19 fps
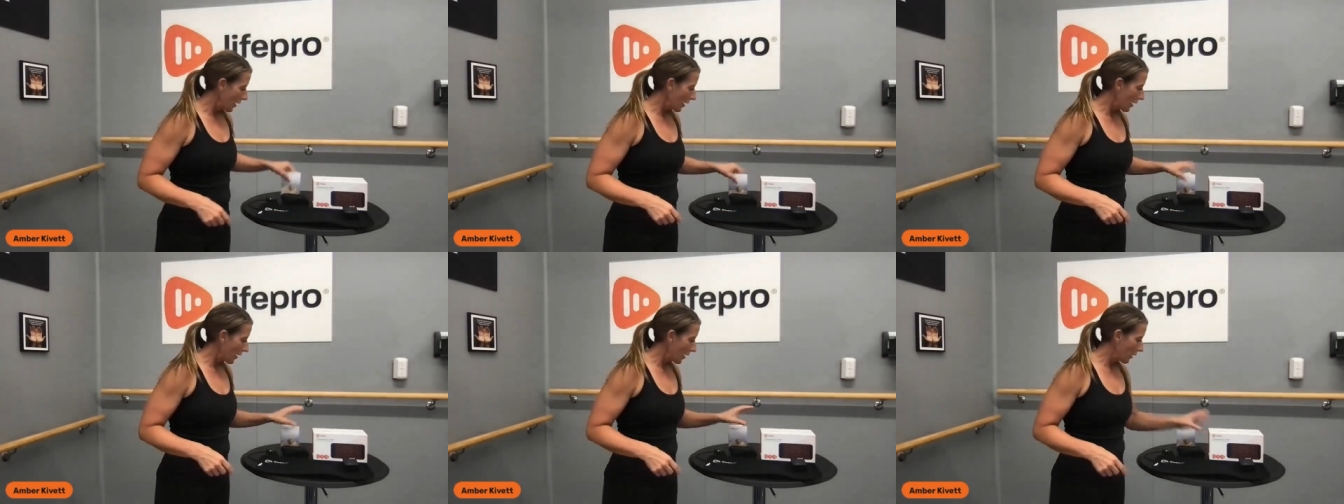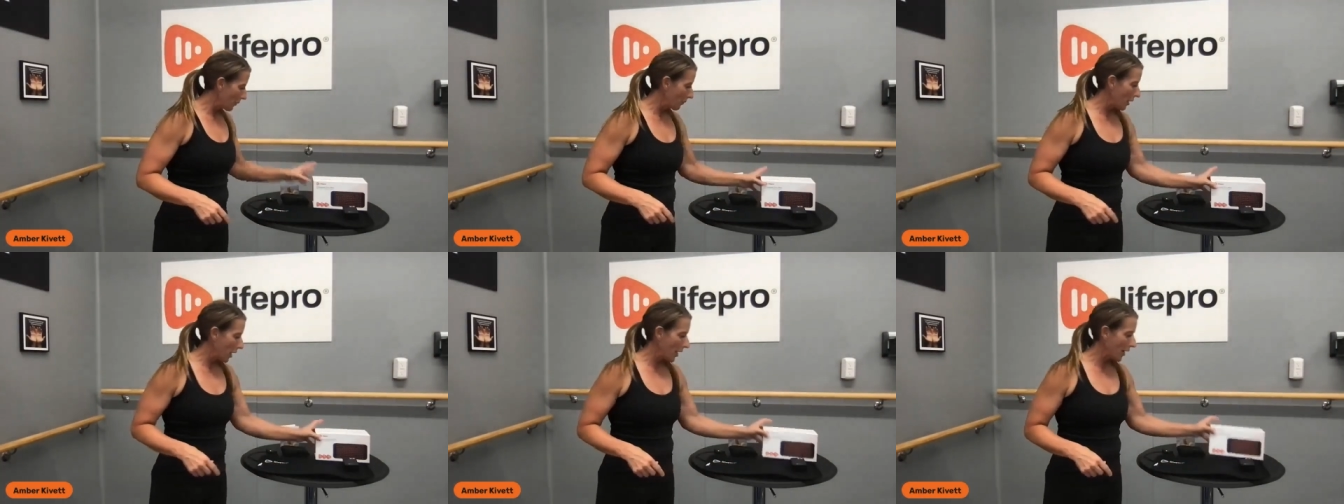
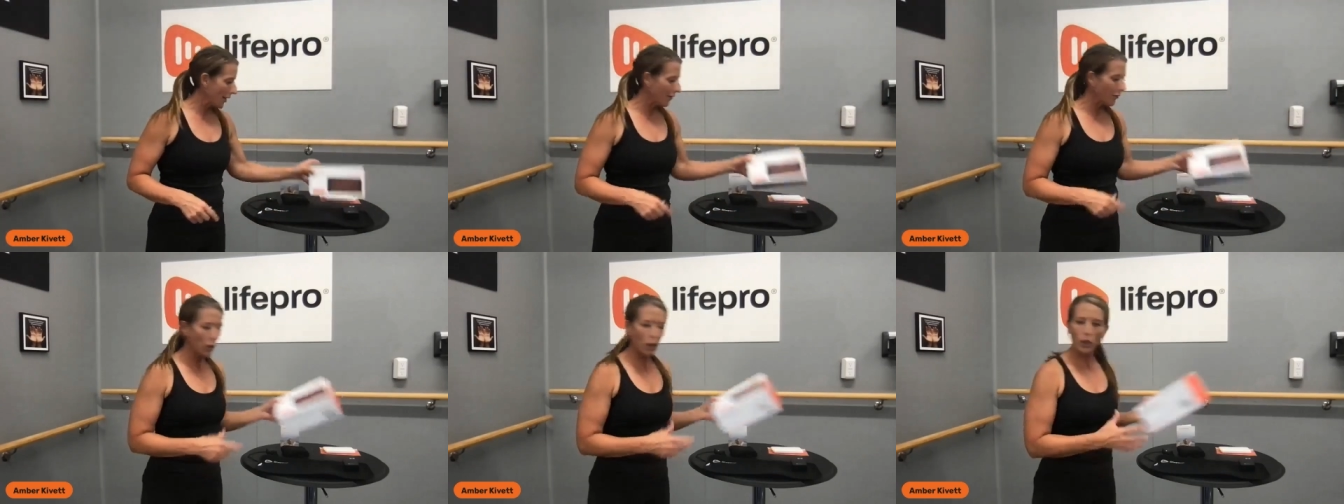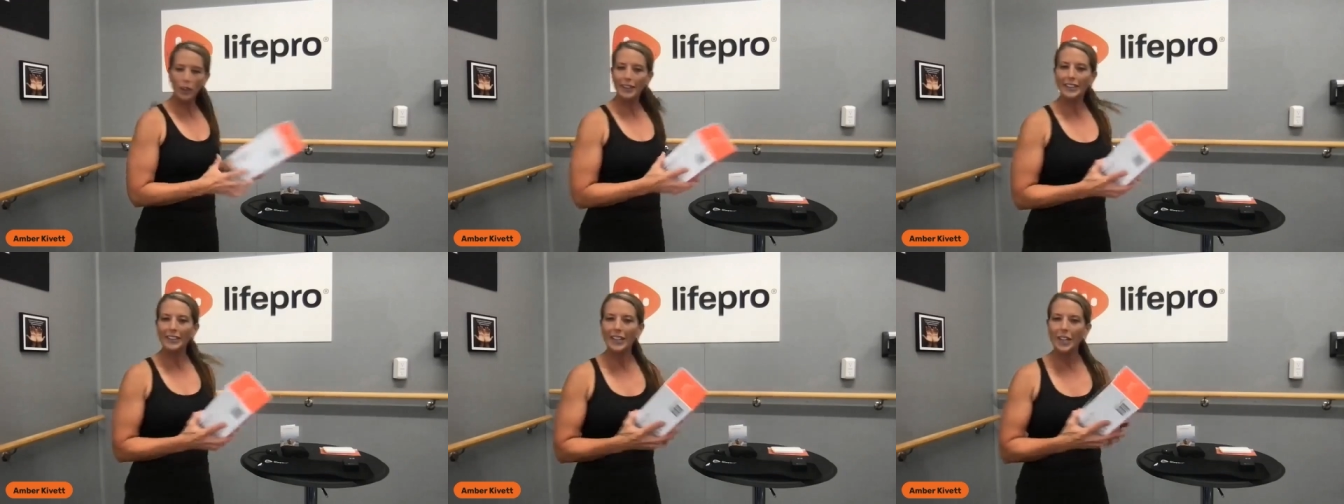I have
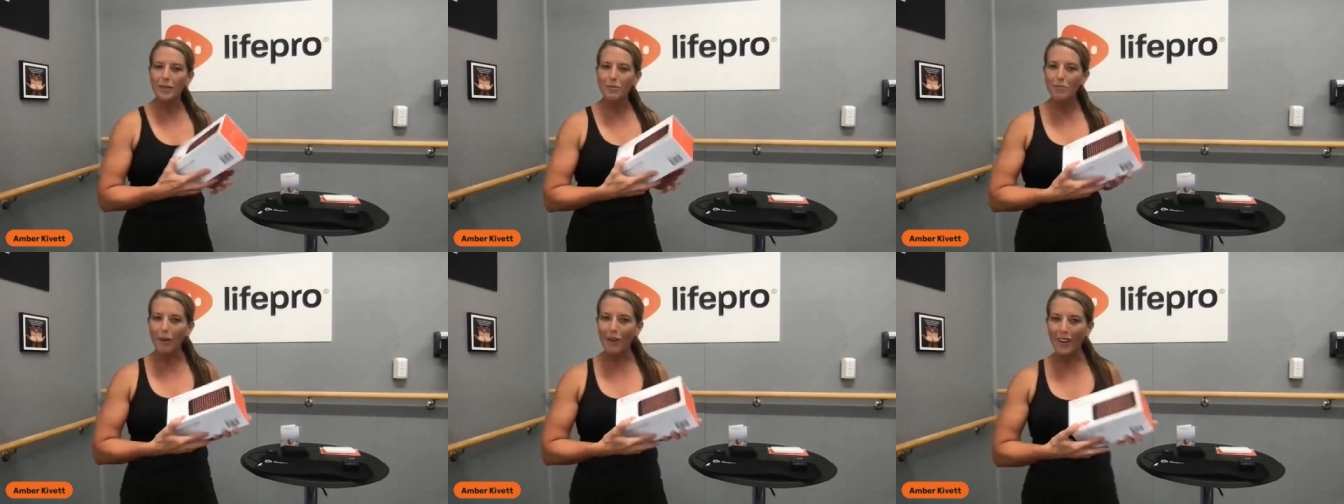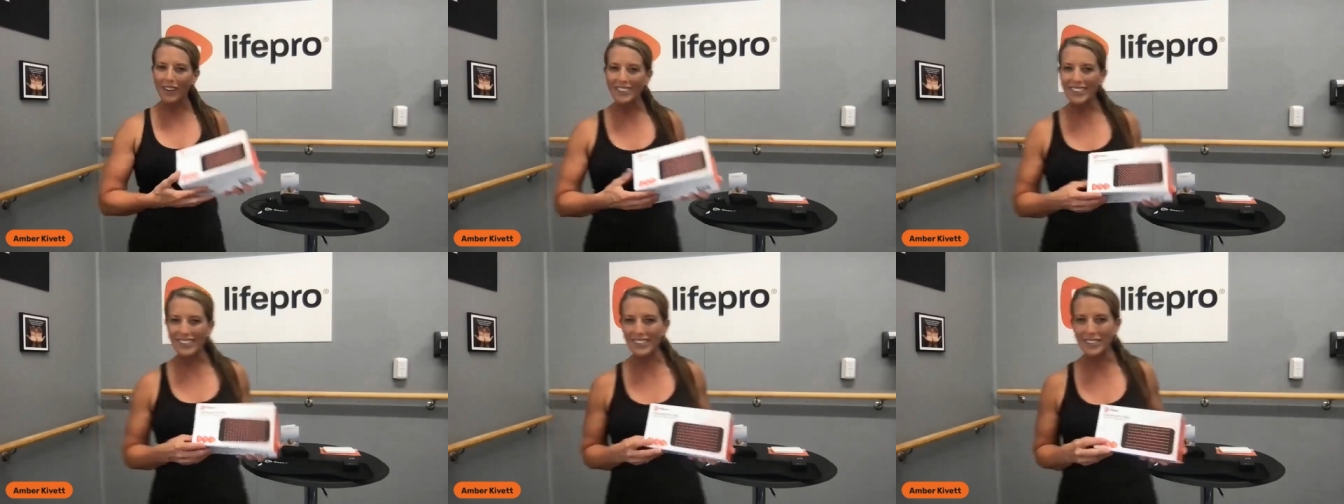already
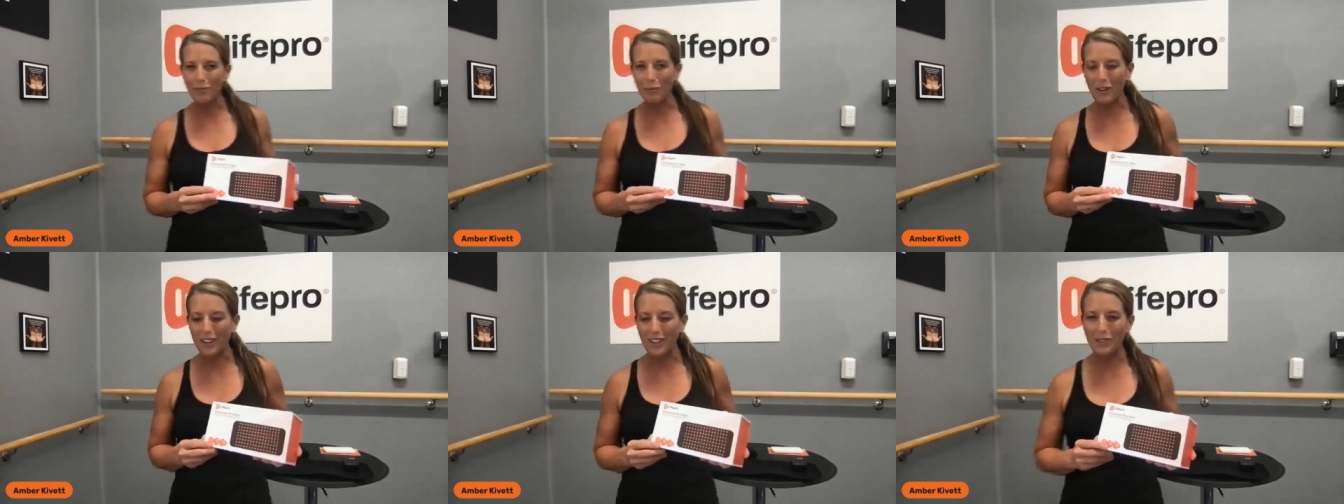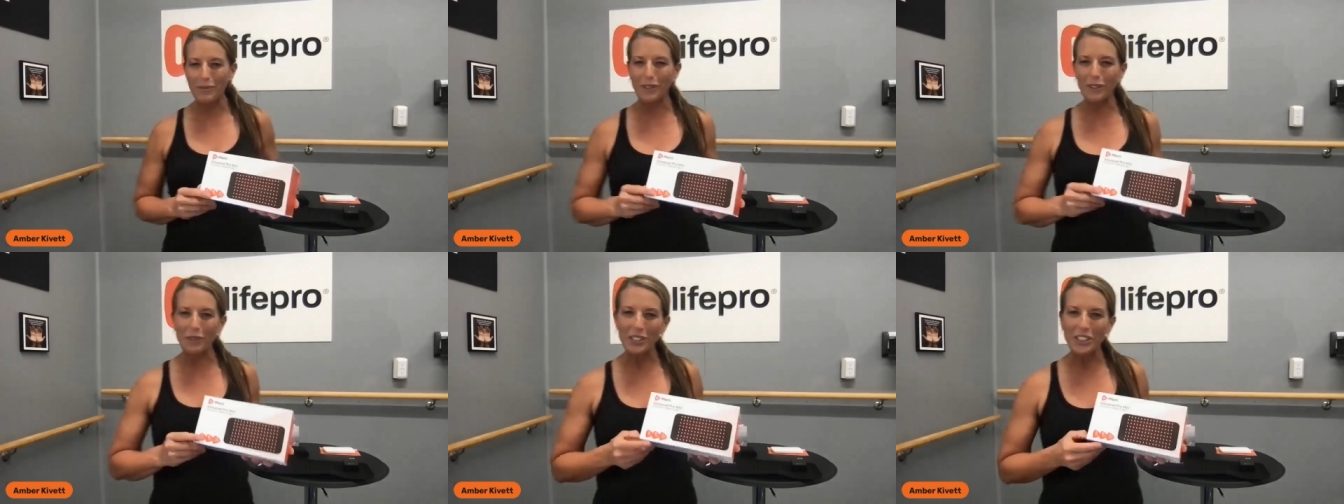unboxed this
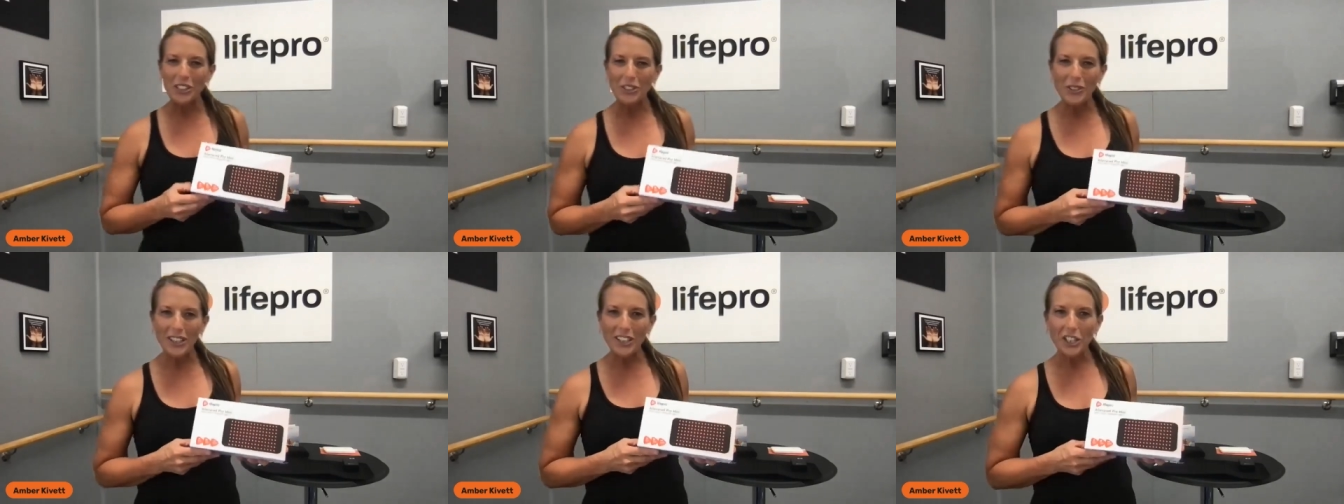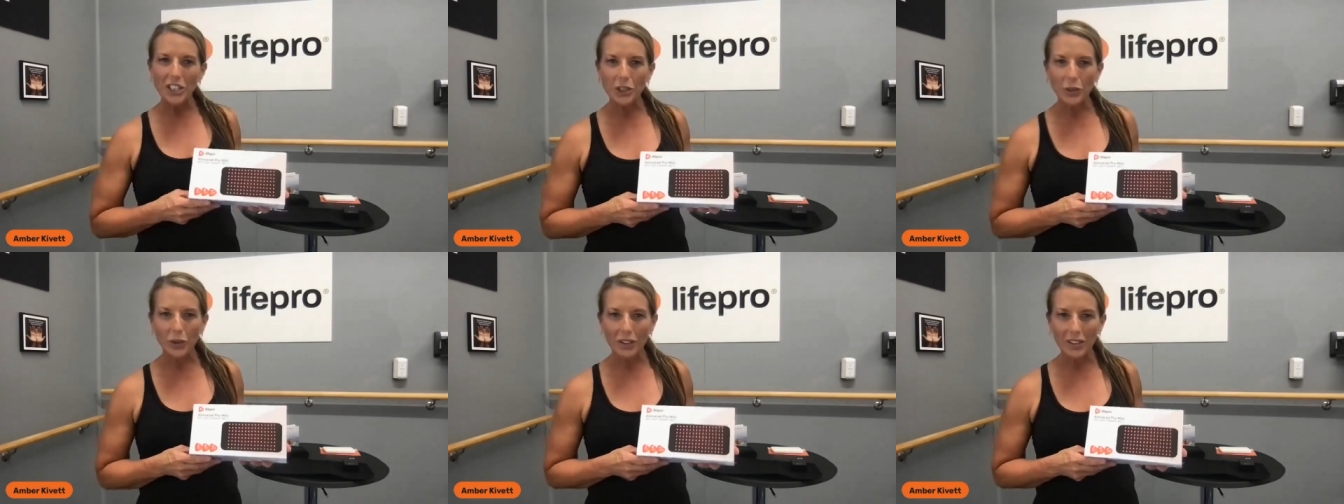product, but when you
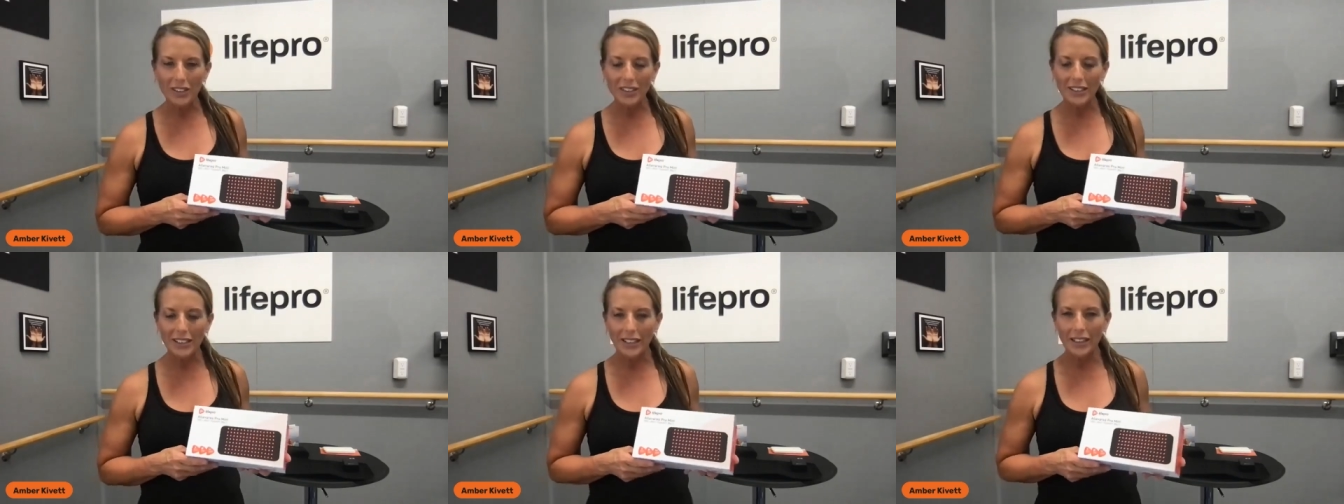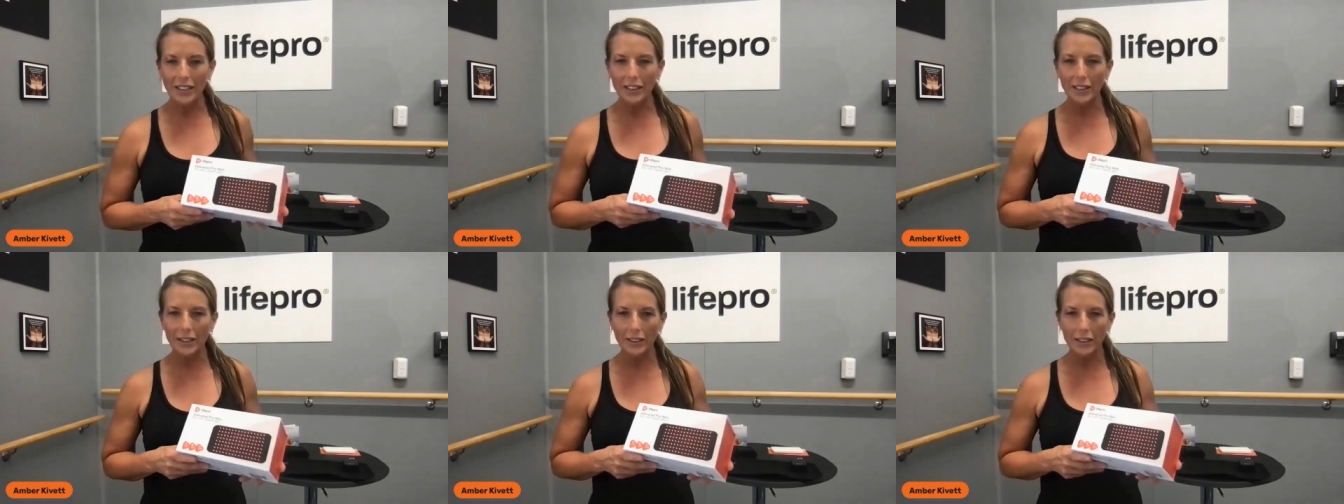get yours
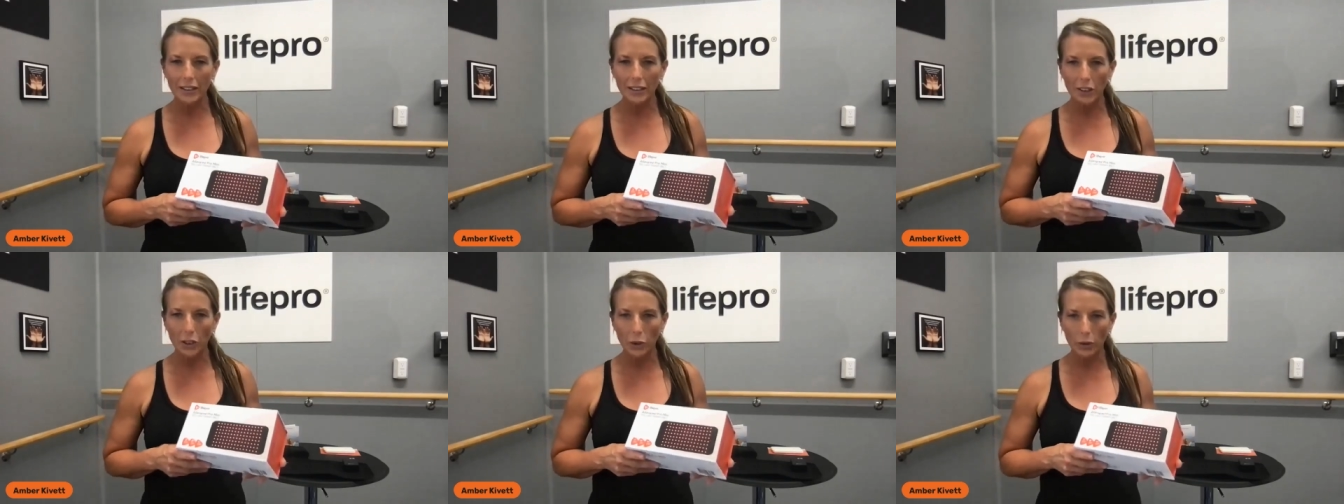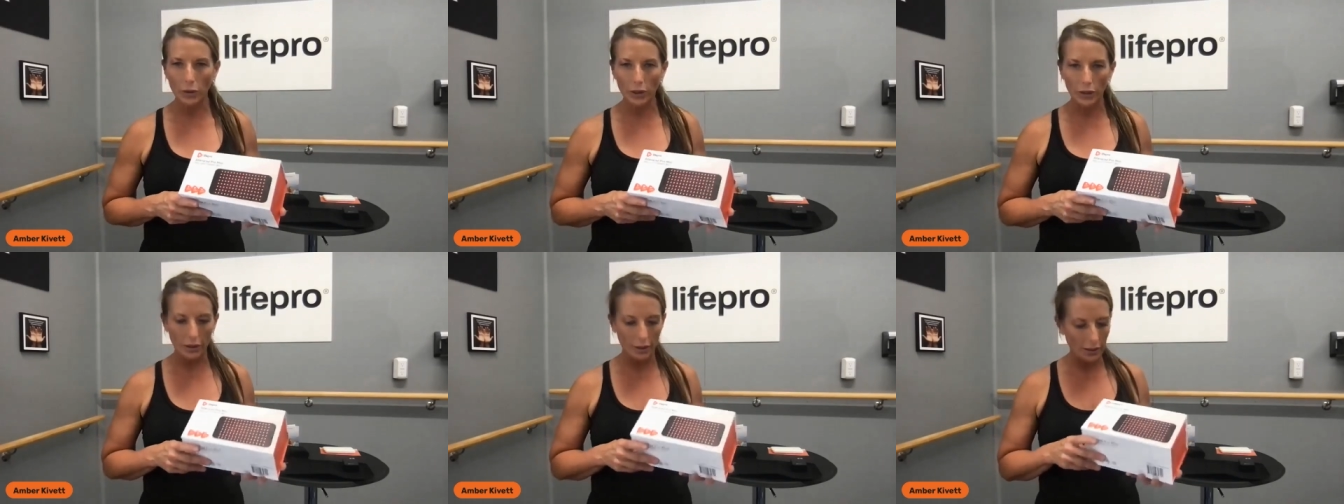in
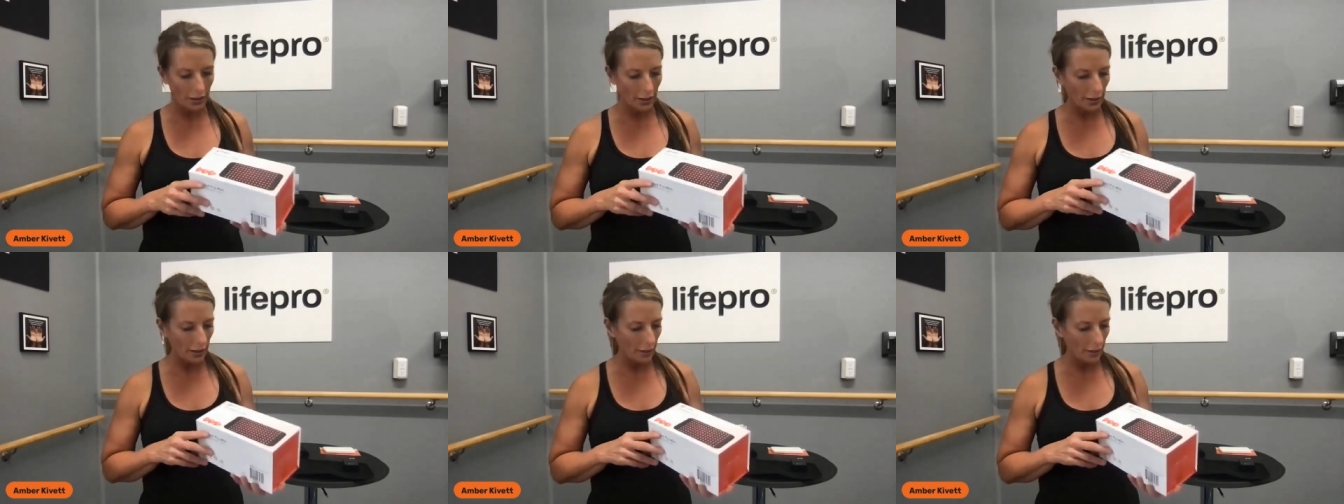your,